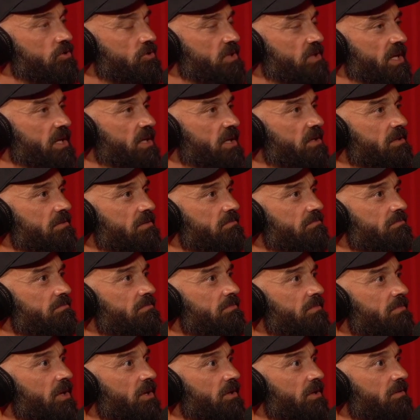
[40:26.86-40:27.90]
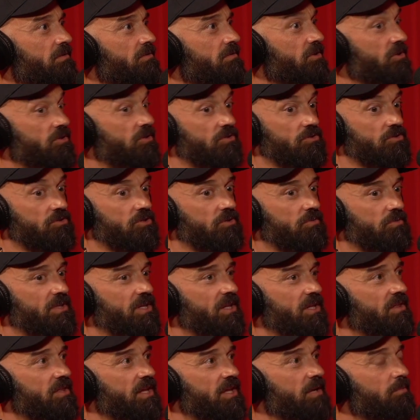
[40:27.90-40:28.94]
just there and you're just doing
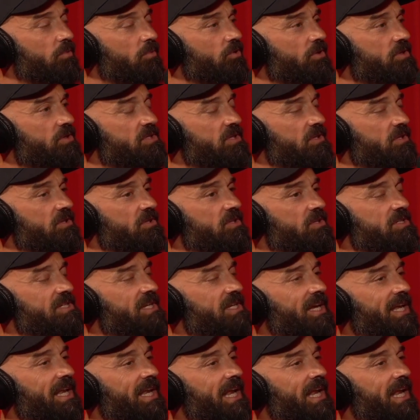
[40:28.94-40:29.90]
your thing. But there's a